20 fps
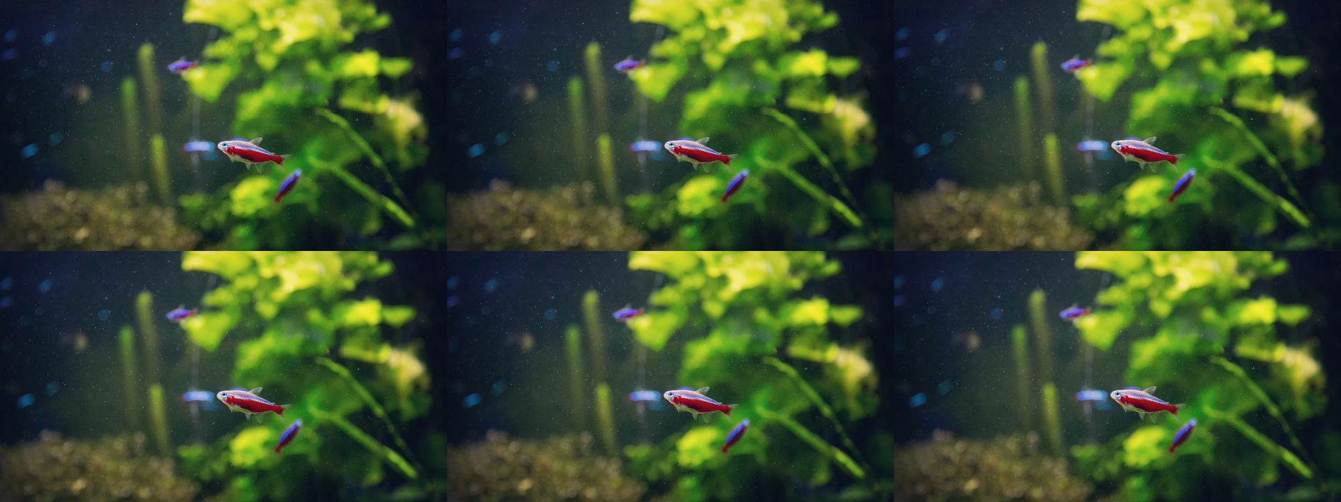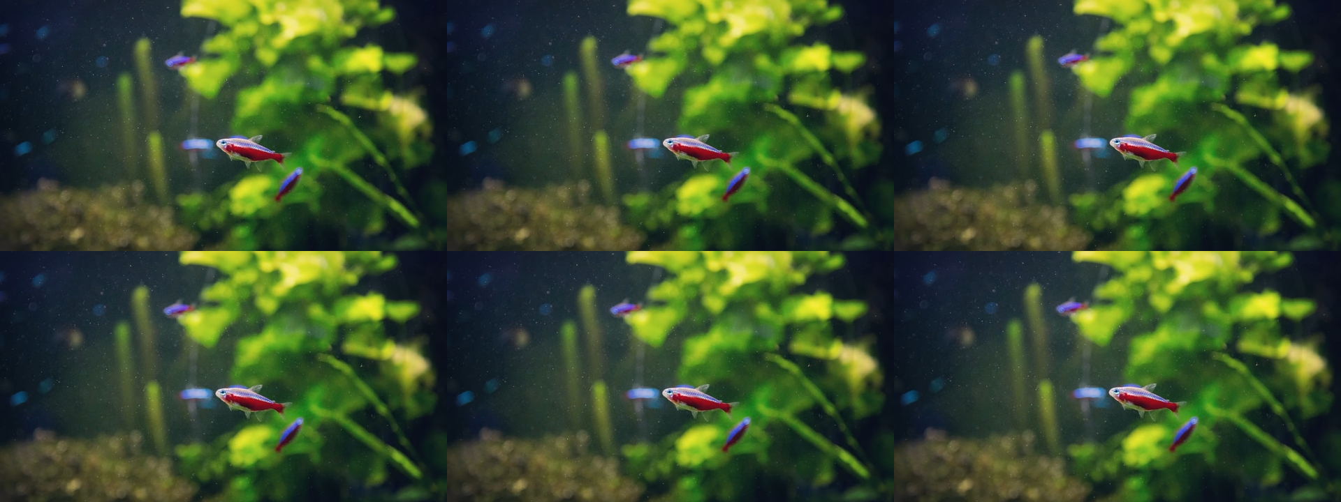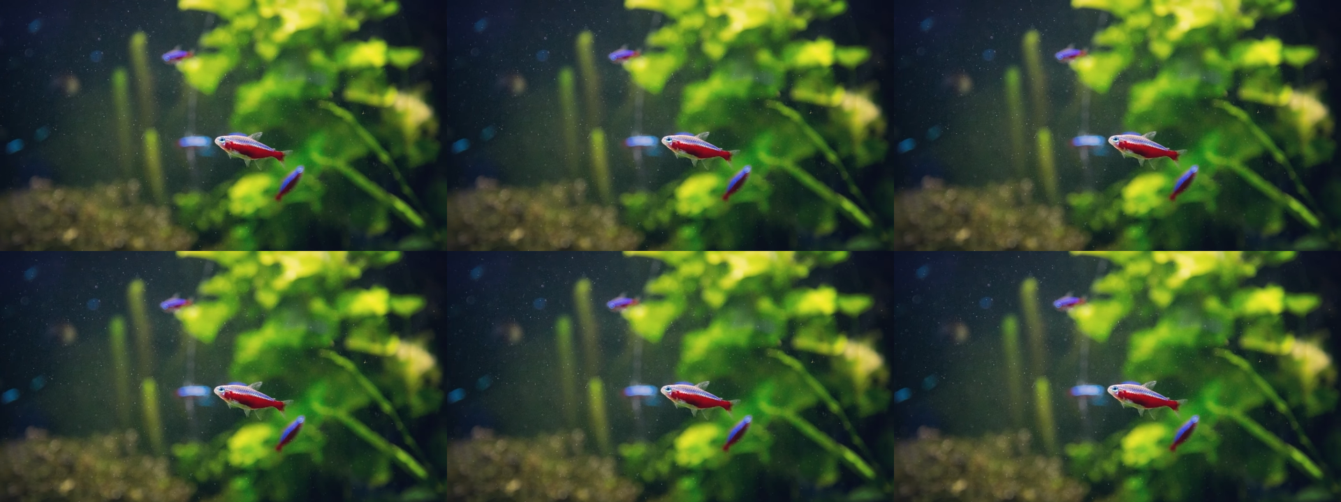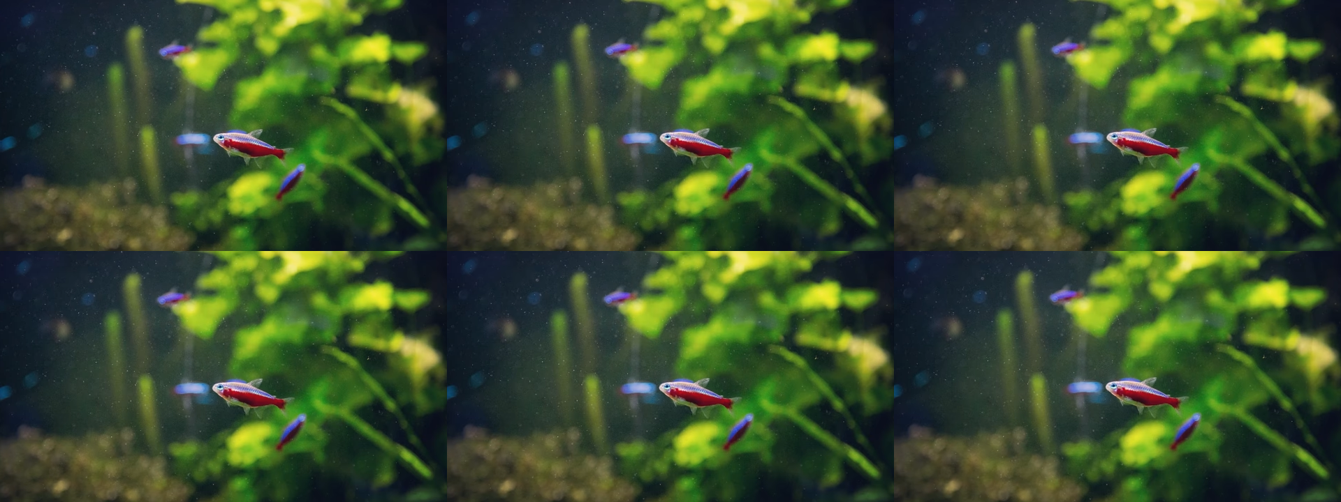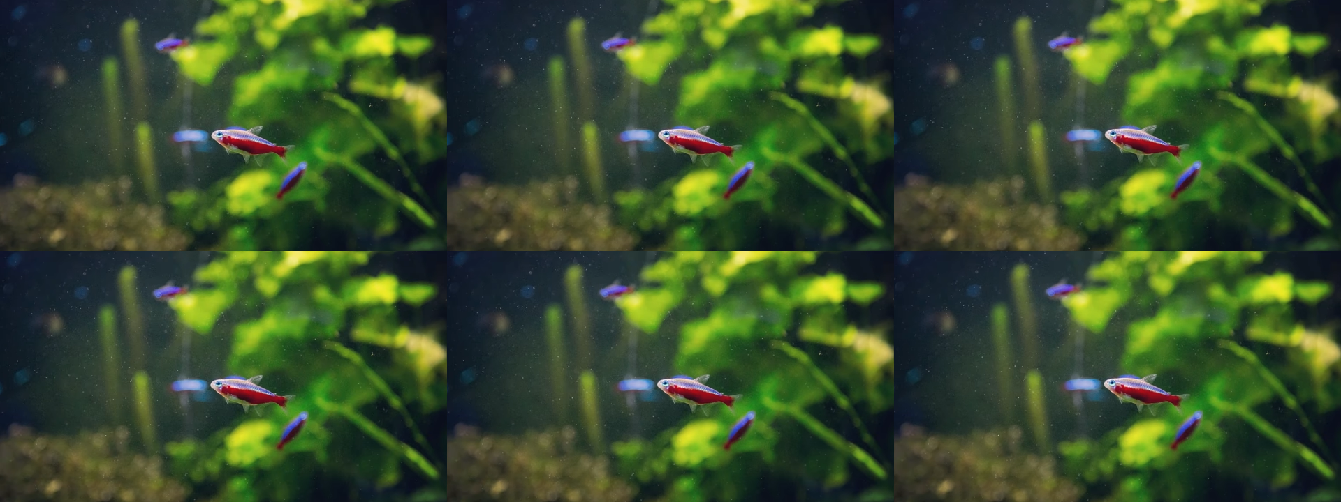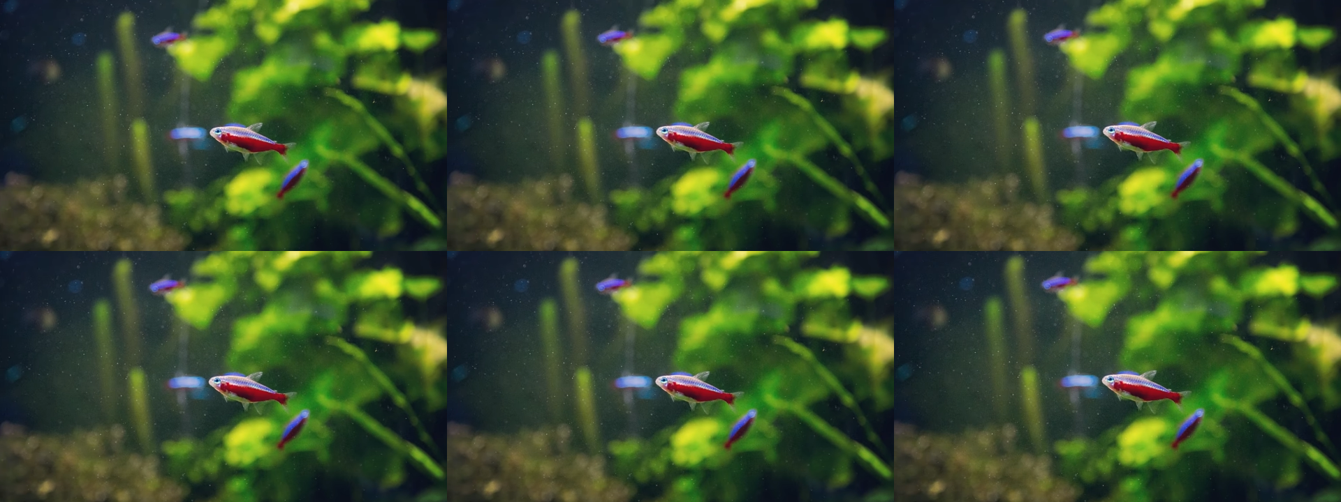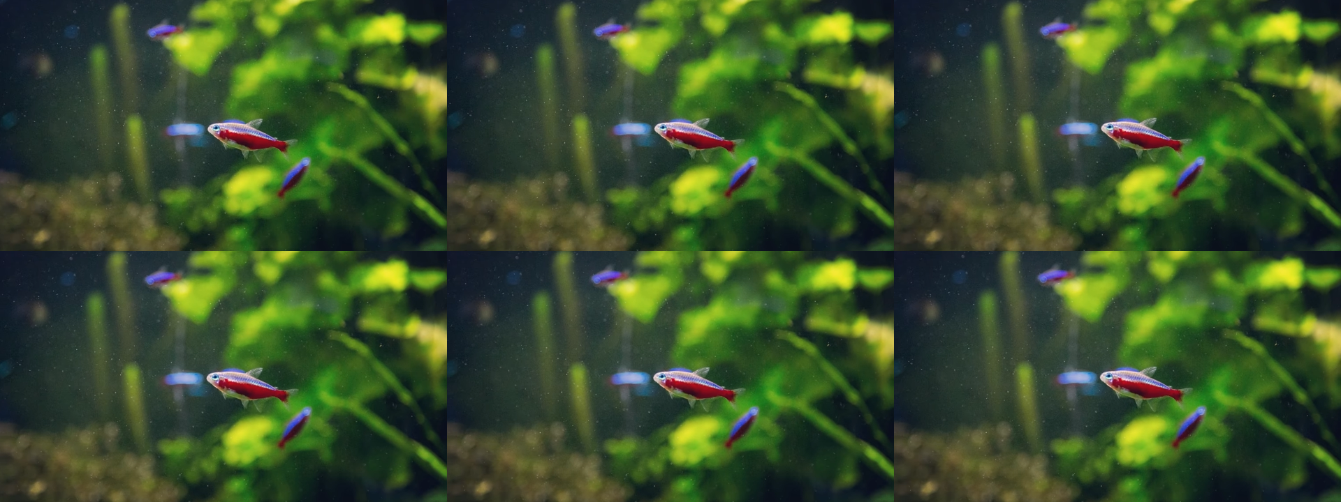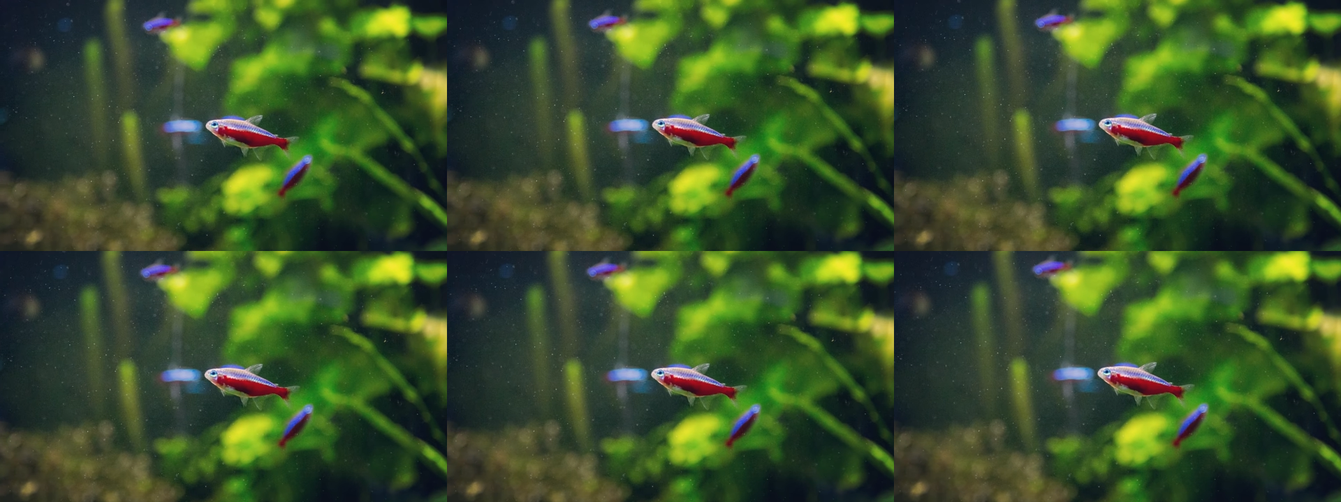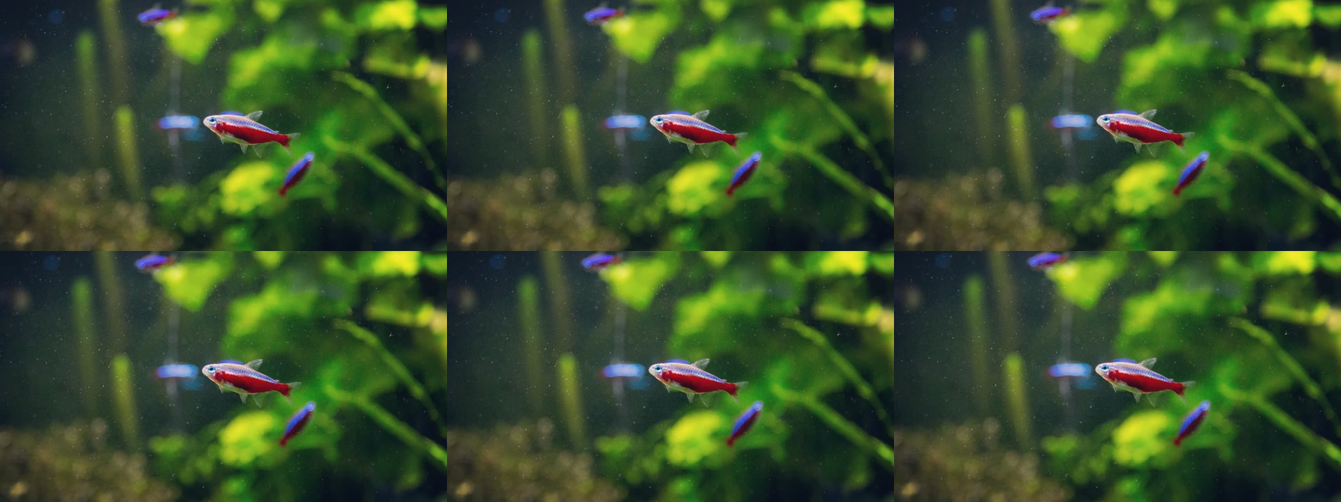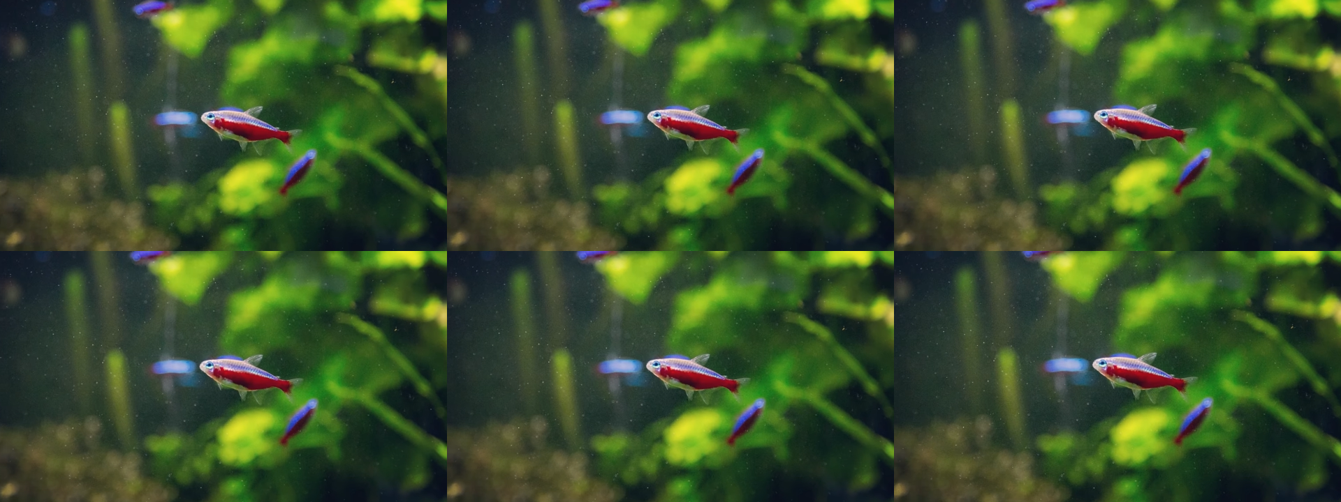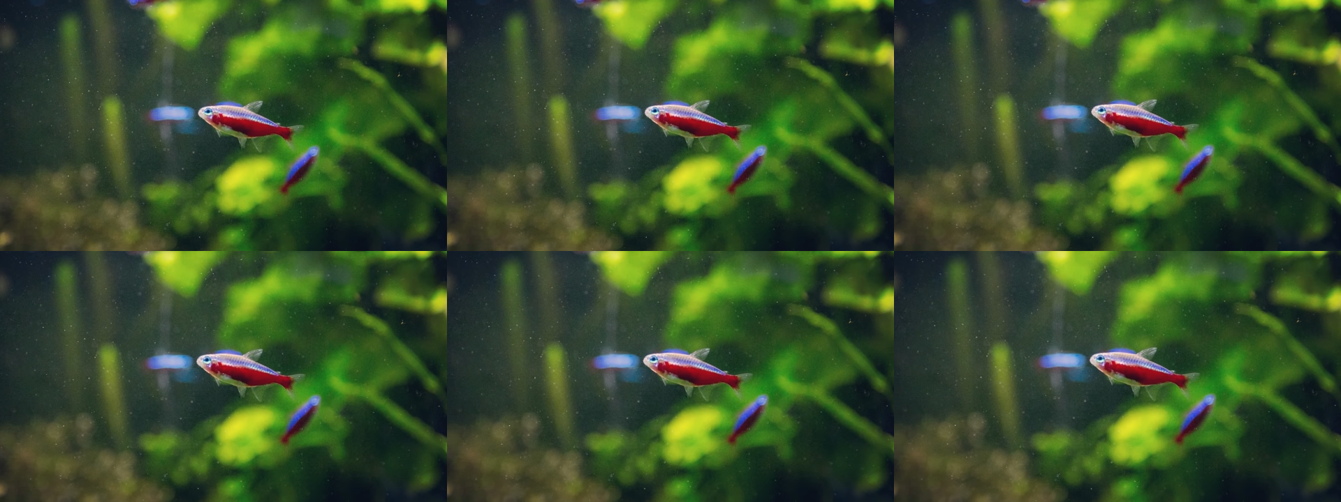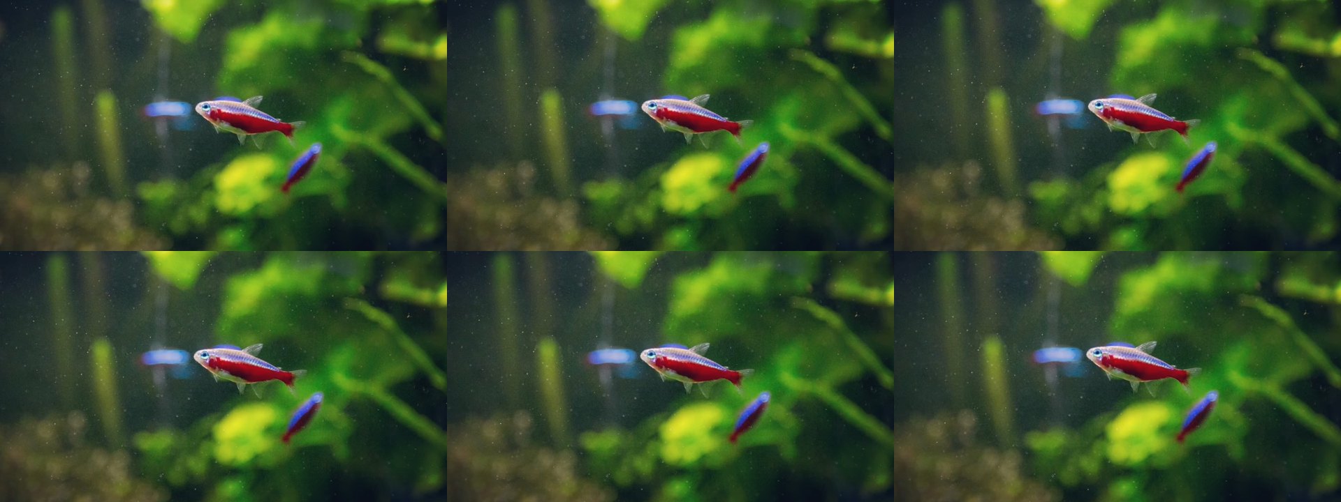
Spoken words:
[unreadable: no face in view]